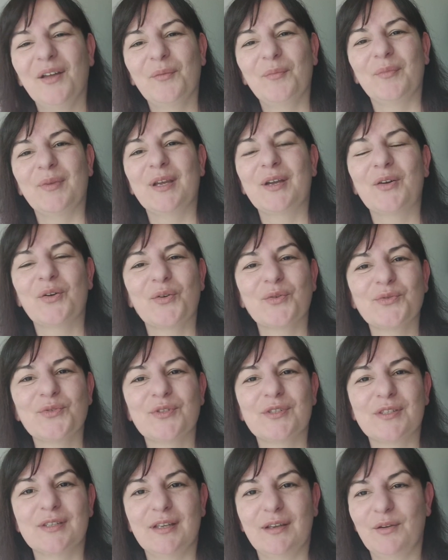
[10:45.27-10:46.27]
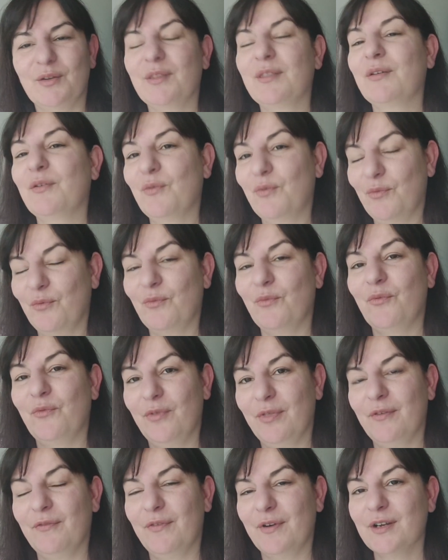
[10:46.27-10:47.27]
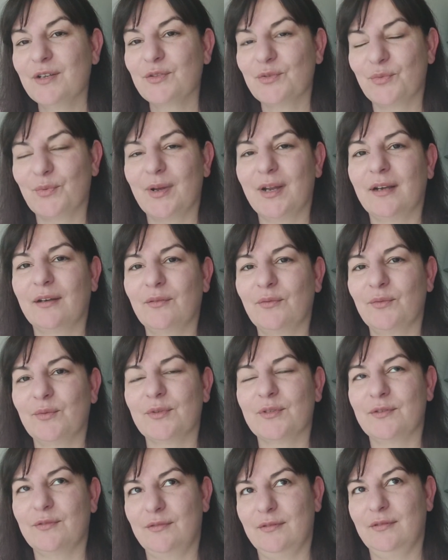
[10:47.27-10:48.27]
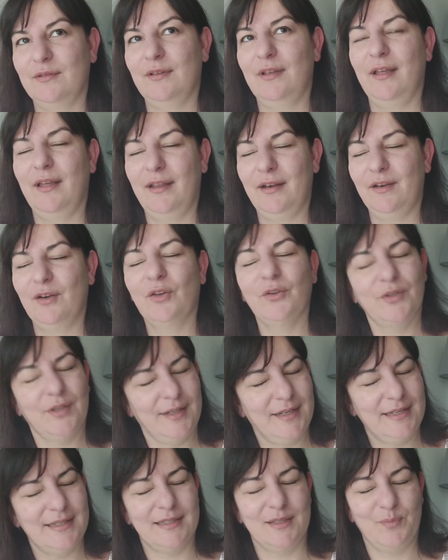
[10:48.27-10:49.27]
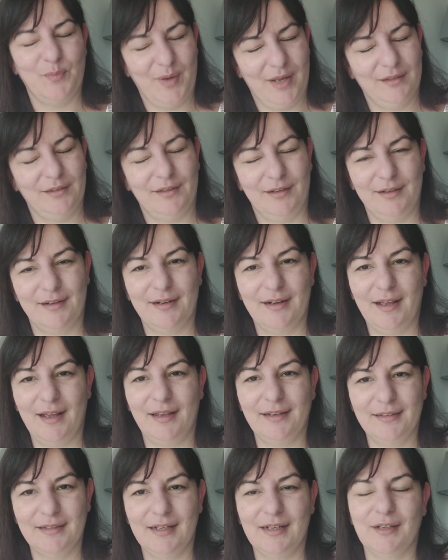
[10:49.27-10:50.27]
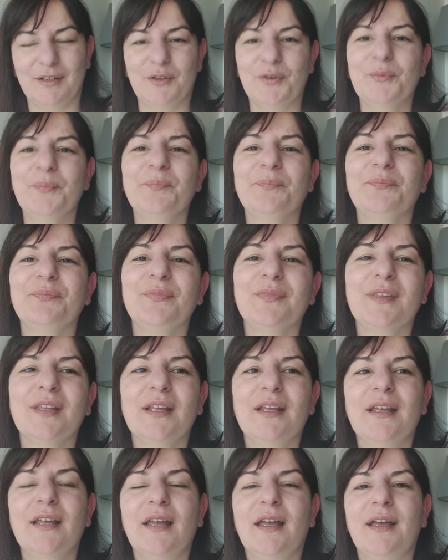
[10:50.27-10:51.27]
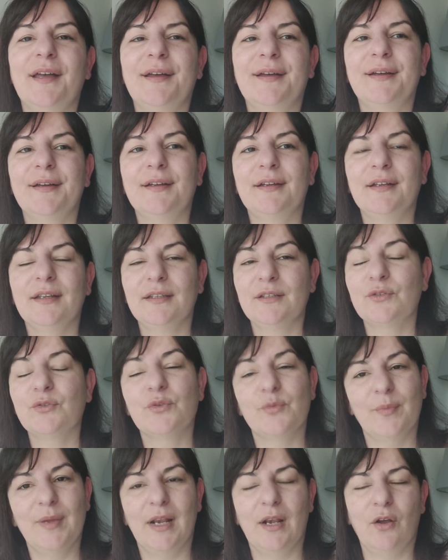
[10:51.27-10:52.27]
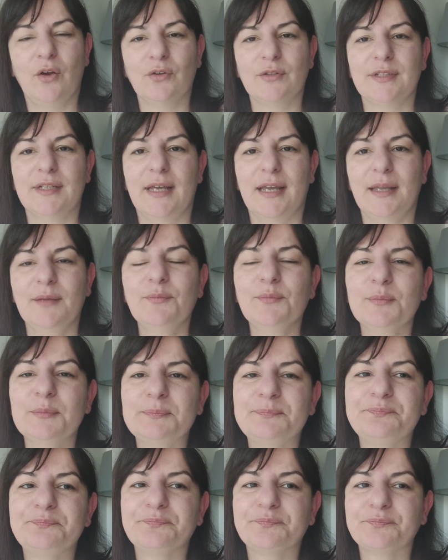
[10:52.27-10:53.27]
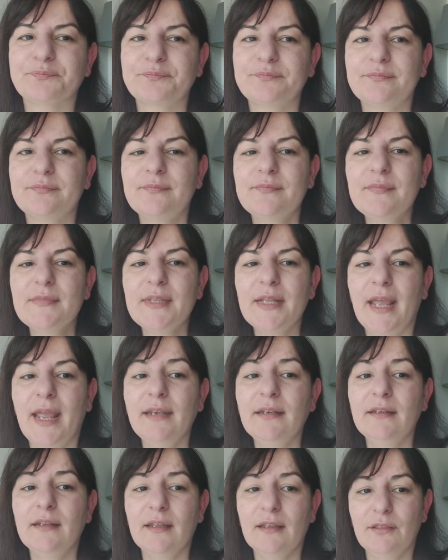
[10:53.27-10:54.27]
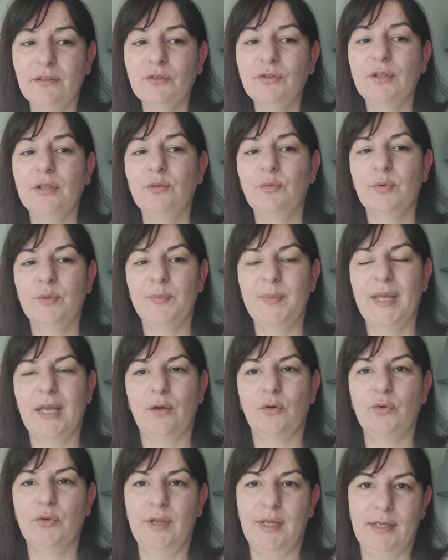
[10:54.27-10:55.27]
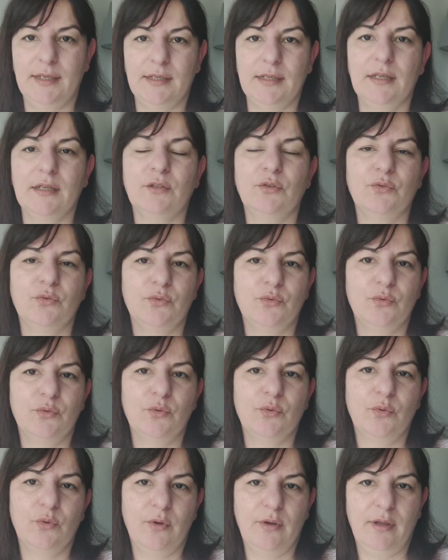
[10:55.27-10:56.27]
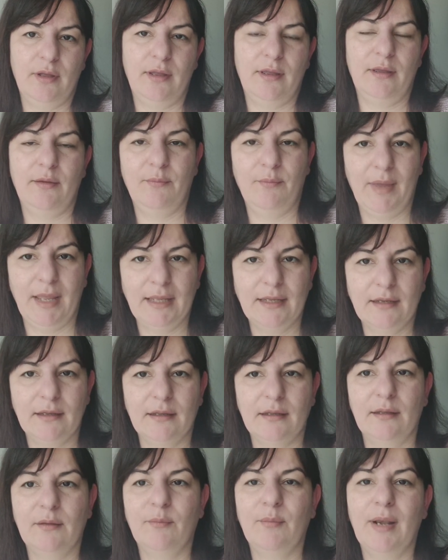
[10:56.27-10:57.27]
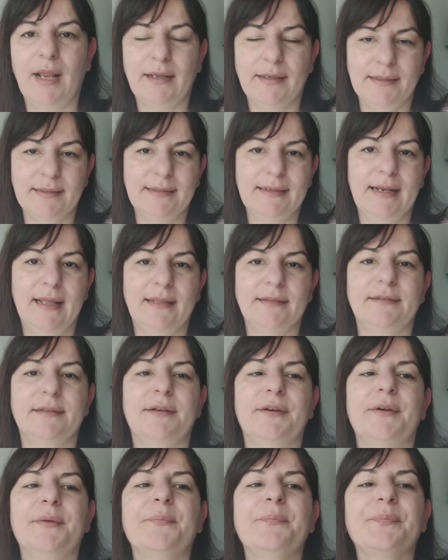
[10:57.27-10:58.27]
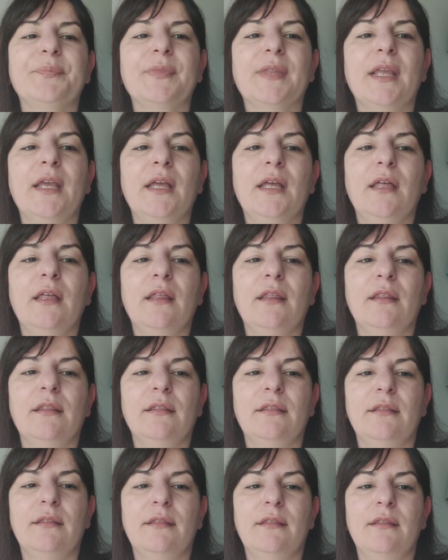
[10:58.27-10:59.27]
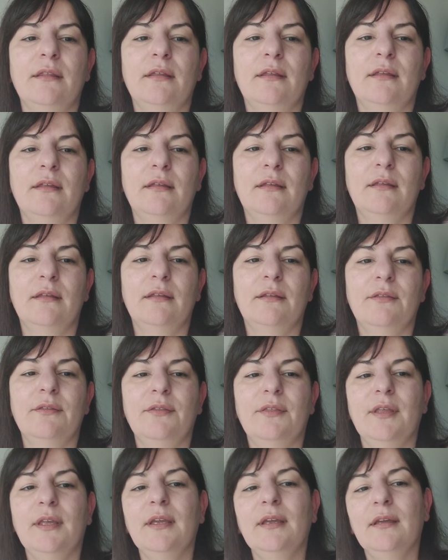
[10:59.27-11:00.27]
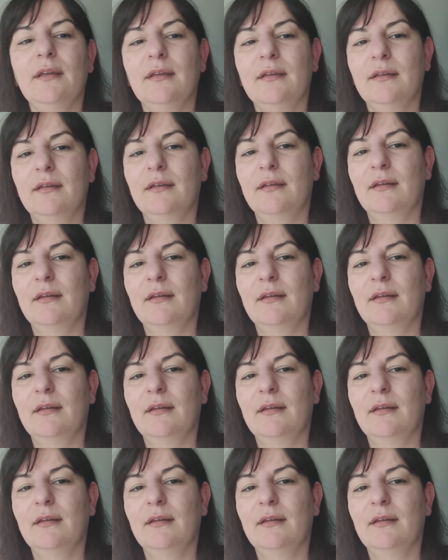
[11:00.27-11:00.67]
because the first one was not an easy pattern, I tell you. It took me a long time, and I thought it would be a good idea to make a blanket ladder. The thing